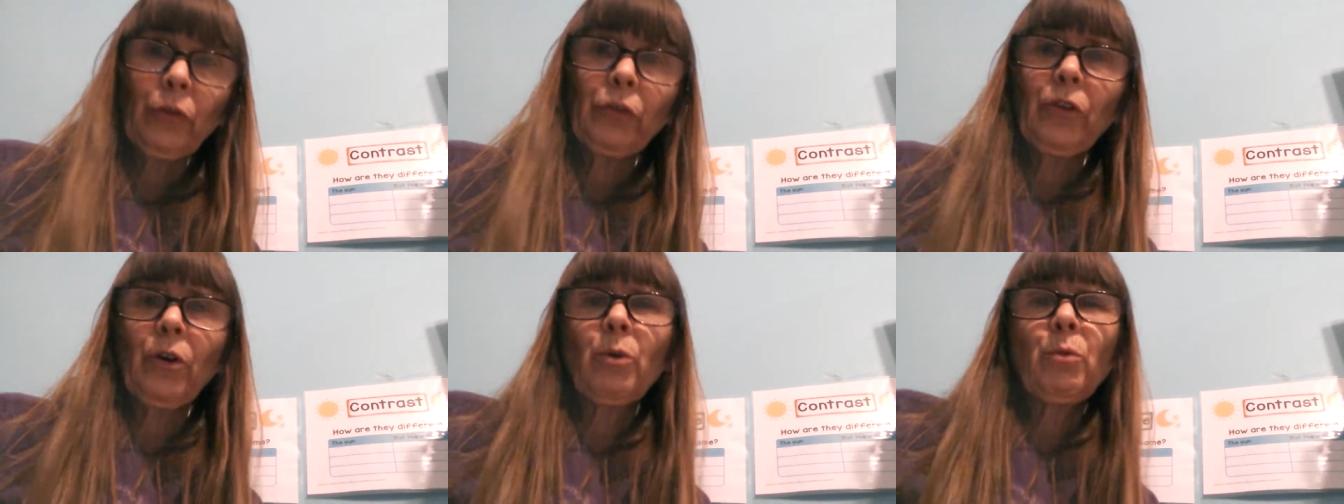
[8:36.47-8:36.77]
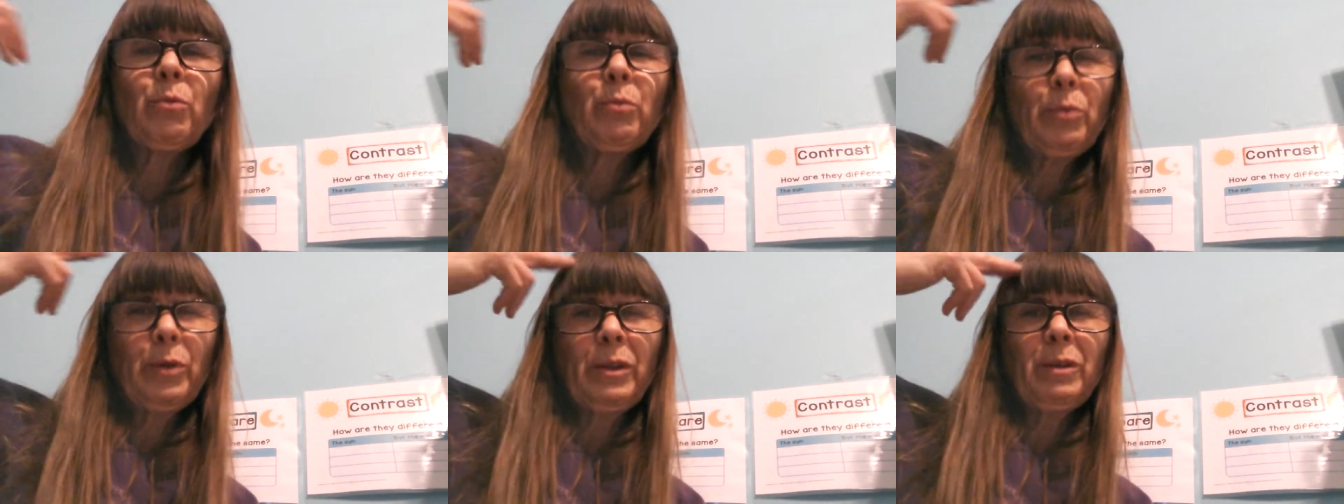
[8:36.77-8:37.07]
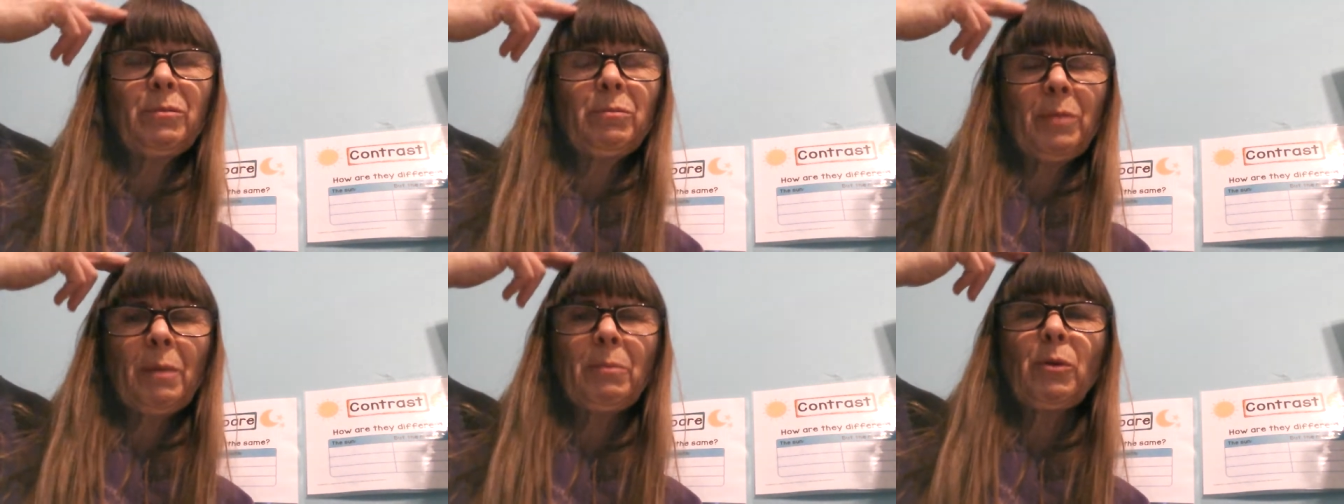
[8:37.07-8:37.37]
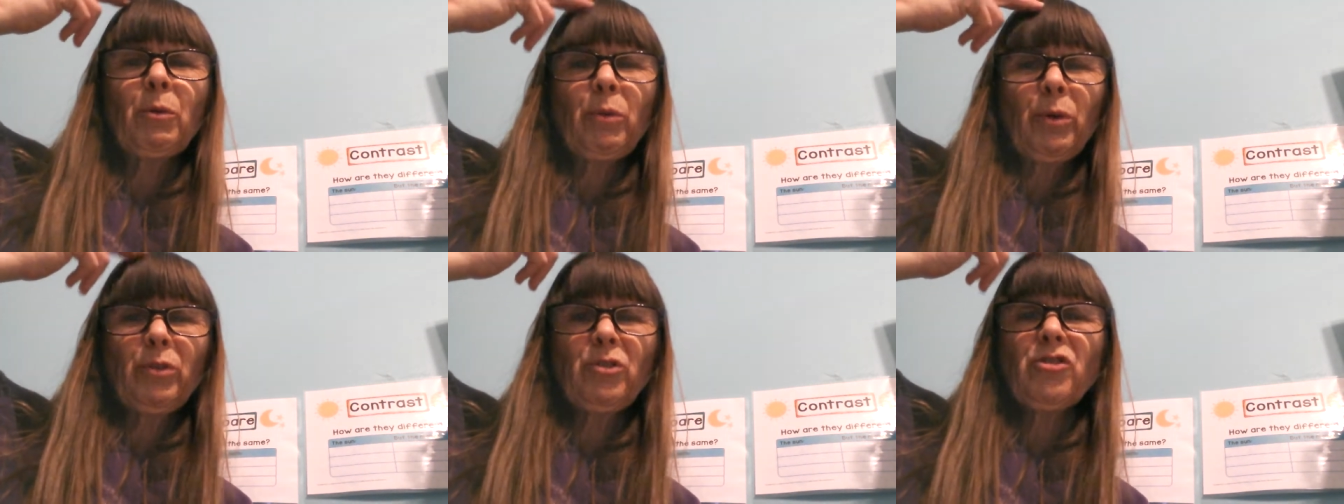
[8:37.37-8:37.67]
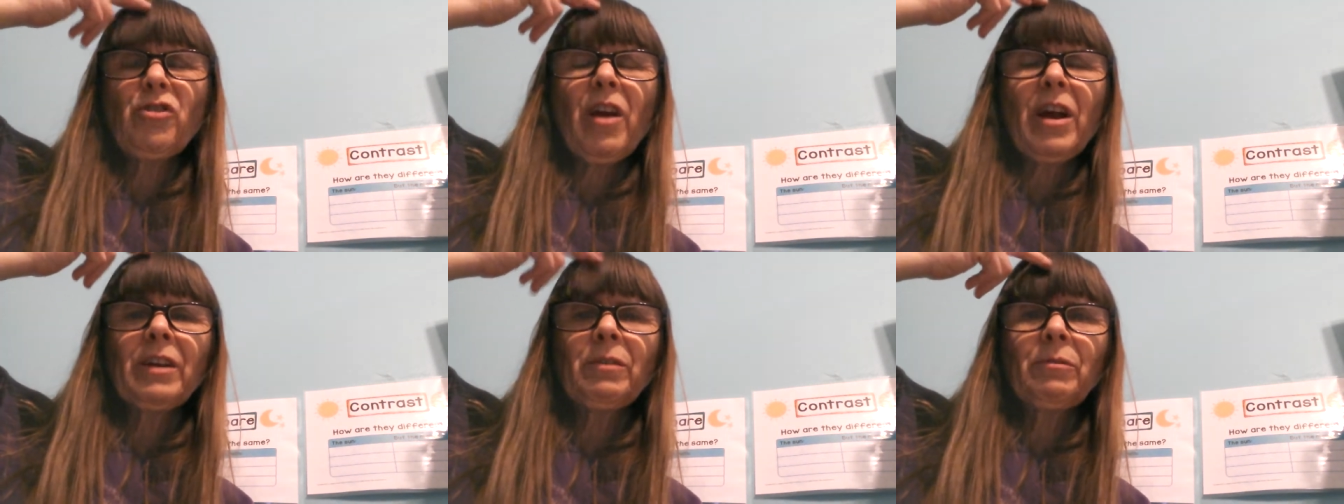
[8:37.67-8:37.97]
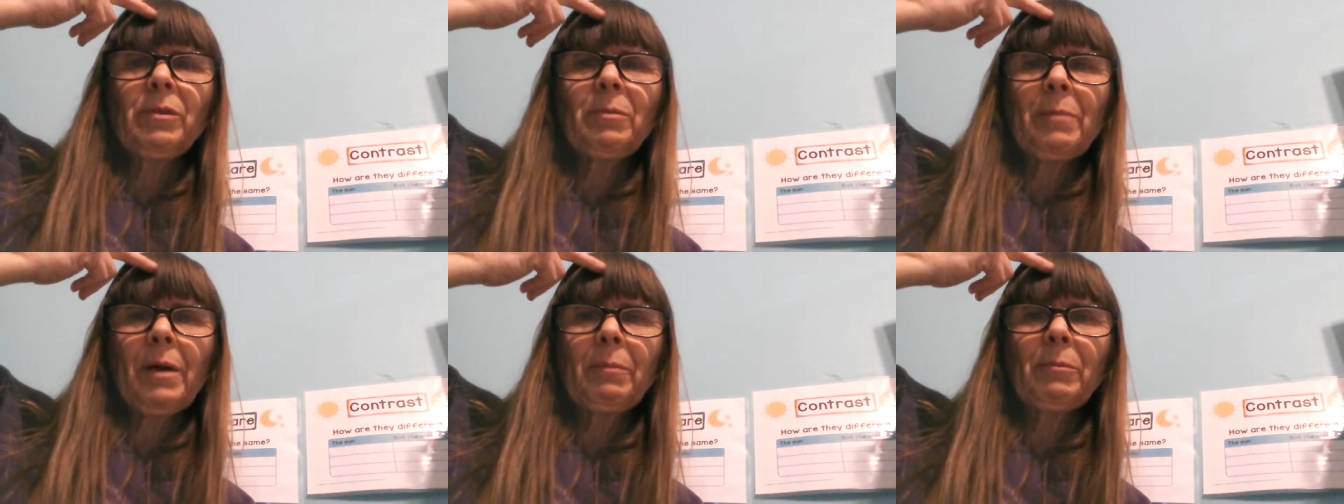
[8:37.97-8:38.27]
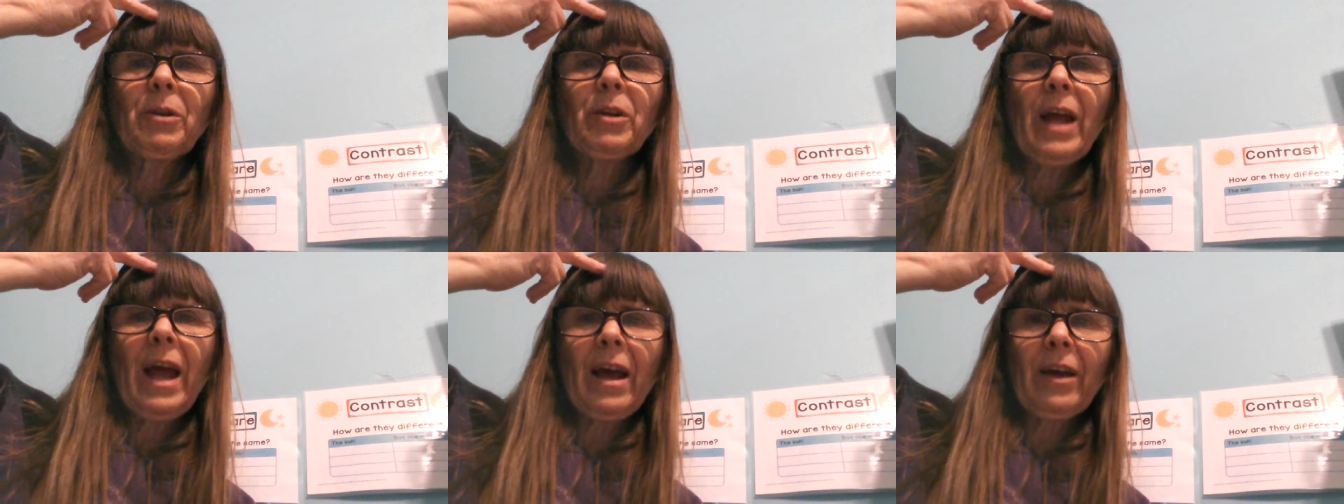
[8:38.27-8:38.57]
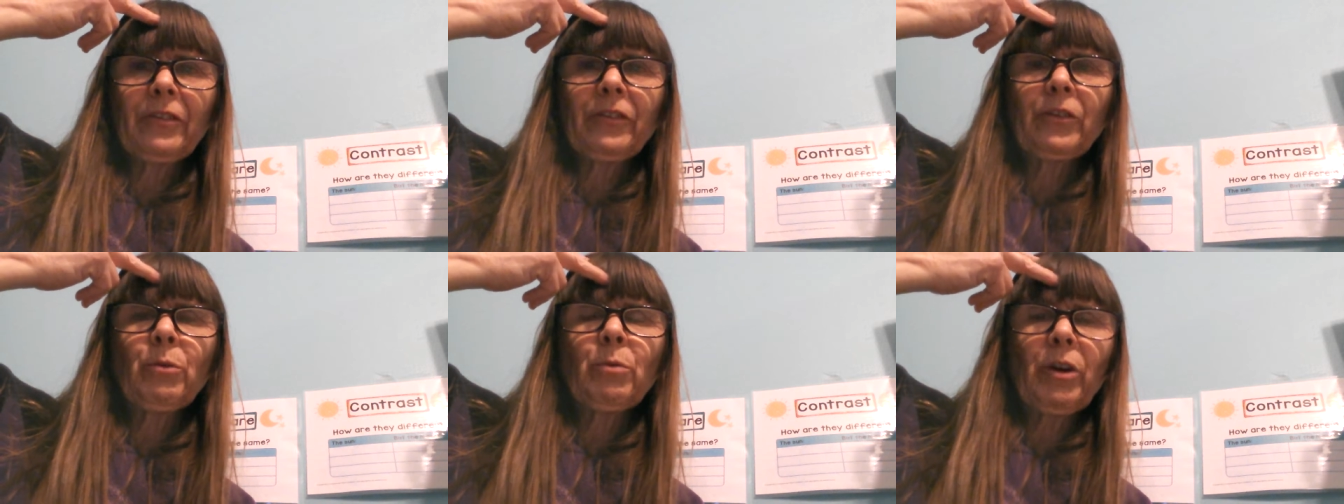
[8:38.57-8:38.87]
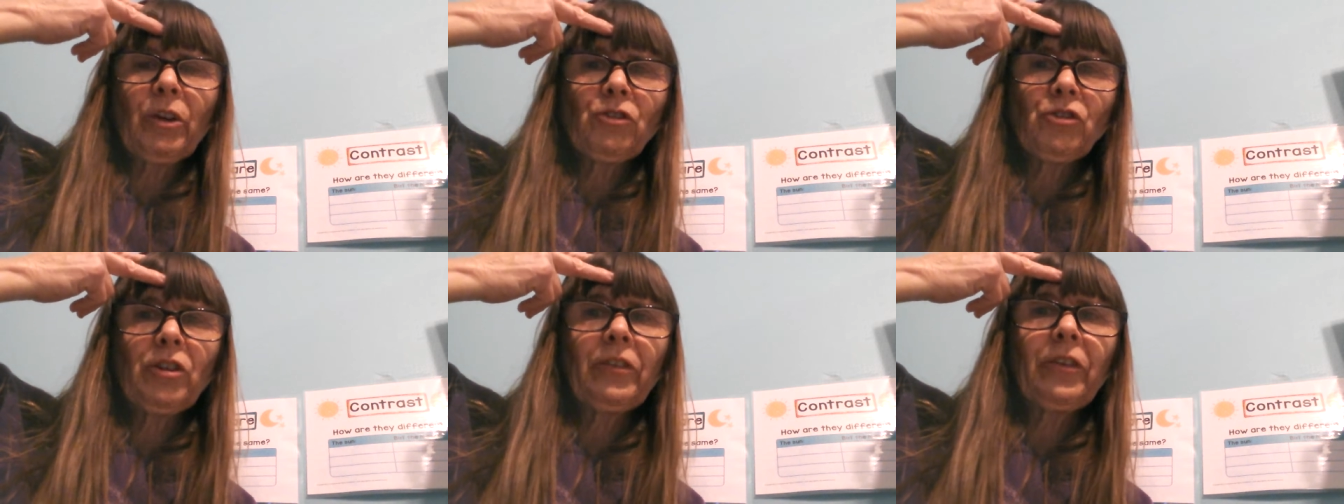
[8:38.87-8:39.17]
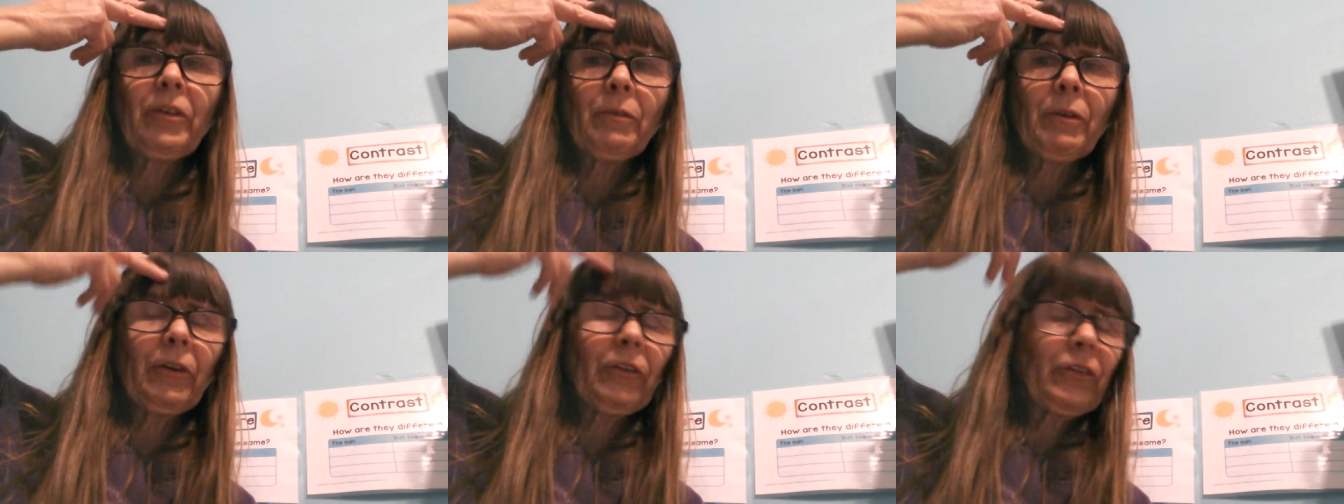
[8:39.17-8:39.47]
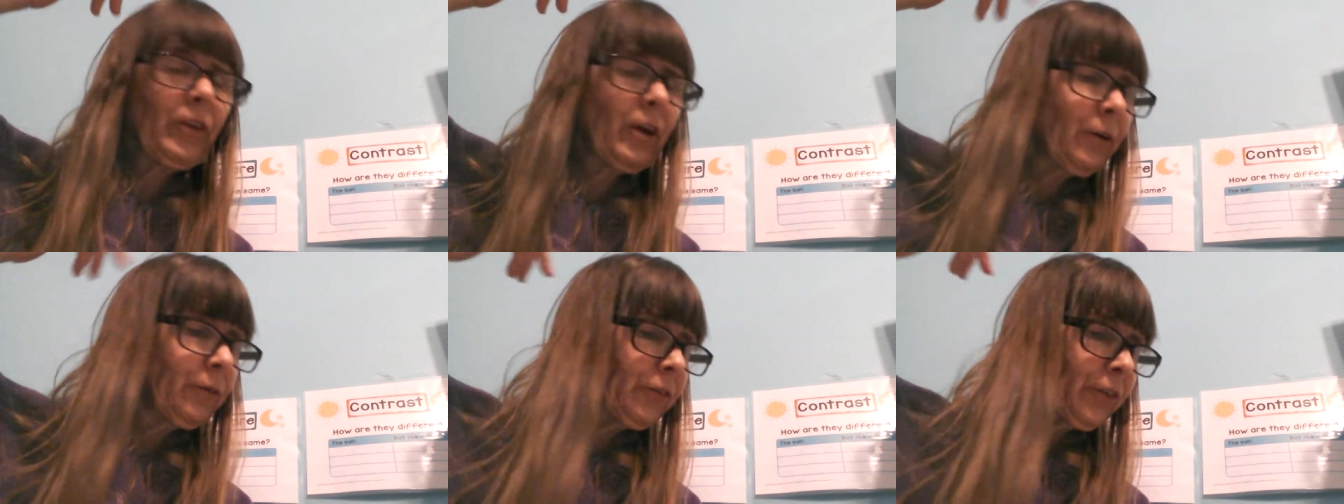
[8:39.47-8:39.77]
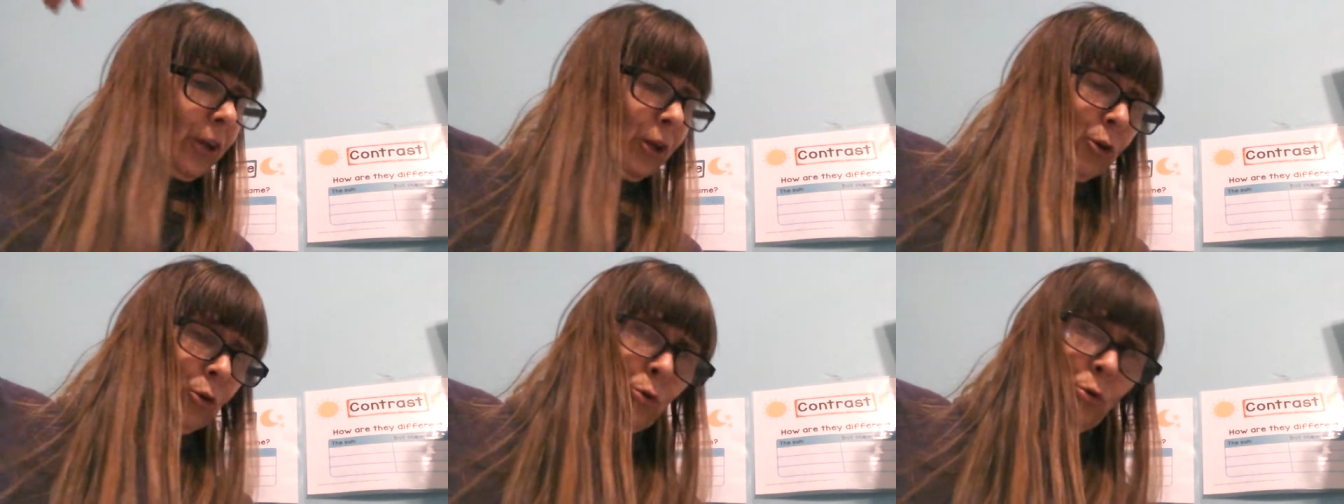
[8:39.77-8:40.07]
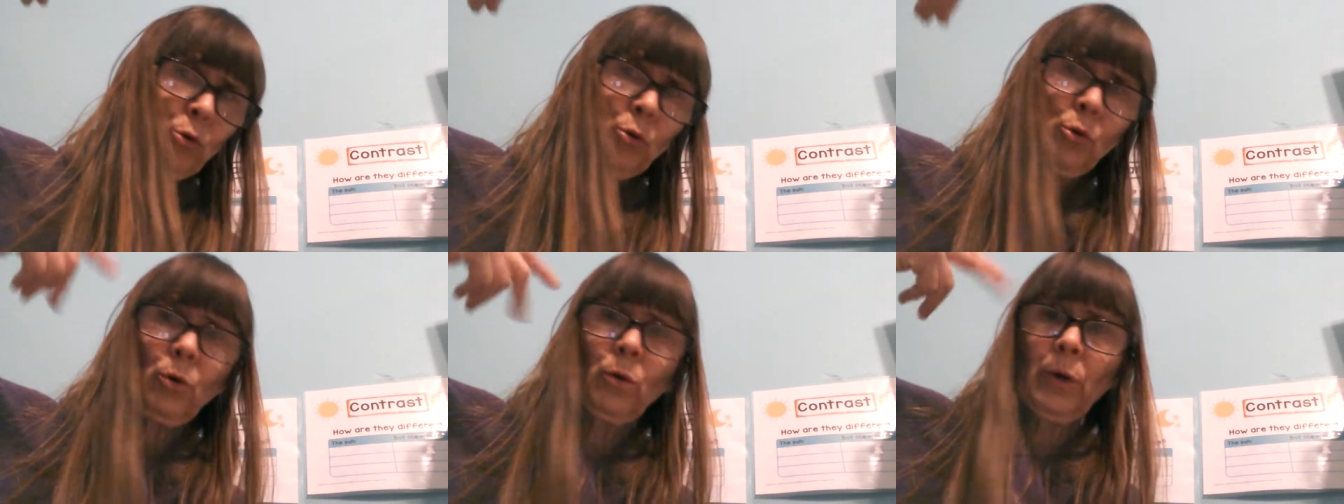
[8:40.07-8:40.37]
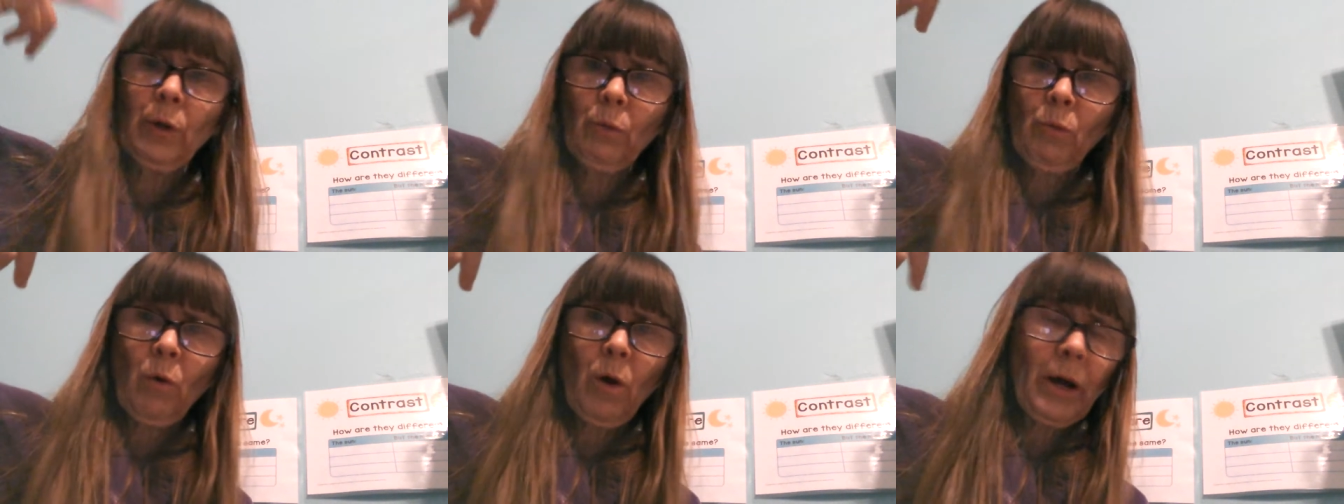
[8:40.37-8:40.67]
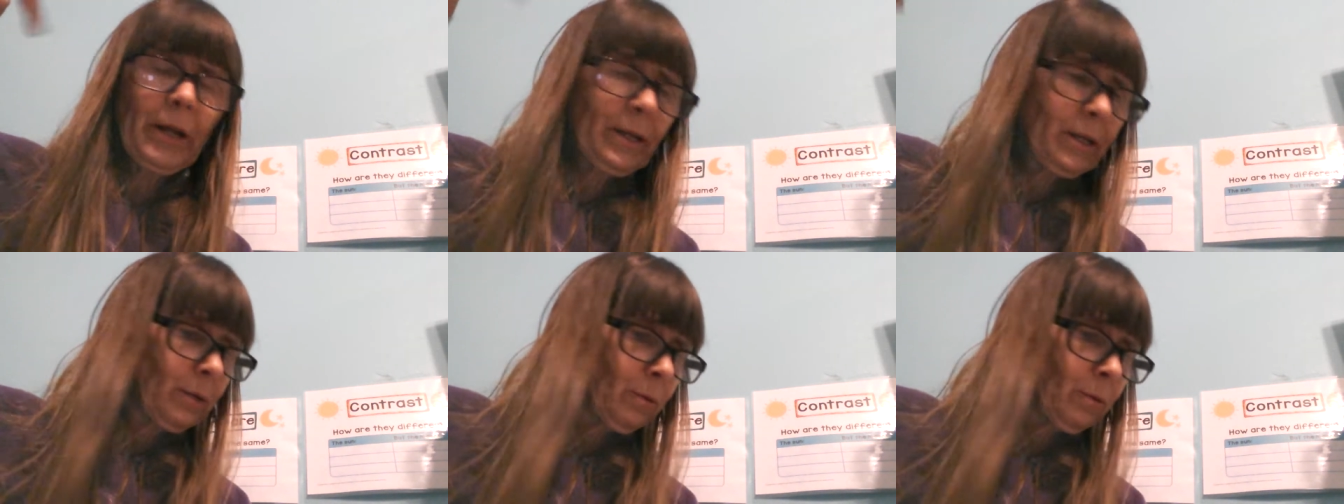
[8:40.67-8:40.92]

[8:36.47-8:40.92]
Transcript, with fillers: So we remember we're trying to remember to ask questions of ourselves like who and what